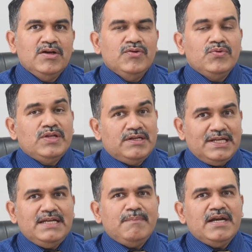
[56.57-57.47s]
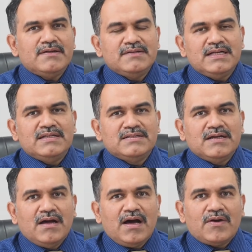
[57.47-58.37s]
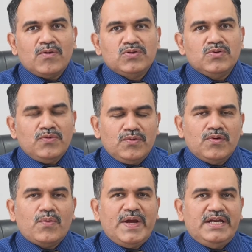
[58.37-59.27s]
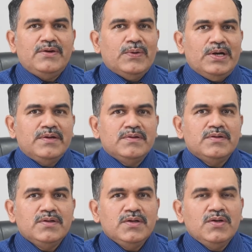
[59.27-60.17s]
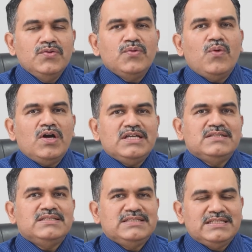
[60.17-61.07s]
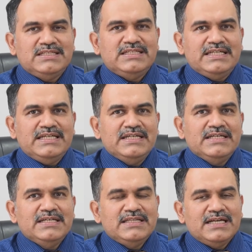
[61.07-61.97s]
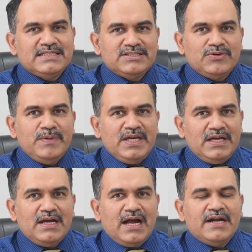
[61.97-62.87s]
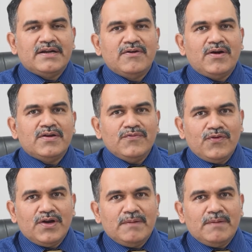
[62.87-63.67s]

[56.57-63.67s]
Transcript: So the treatment results are also quite good. So what is the surgery that is to be undergone for a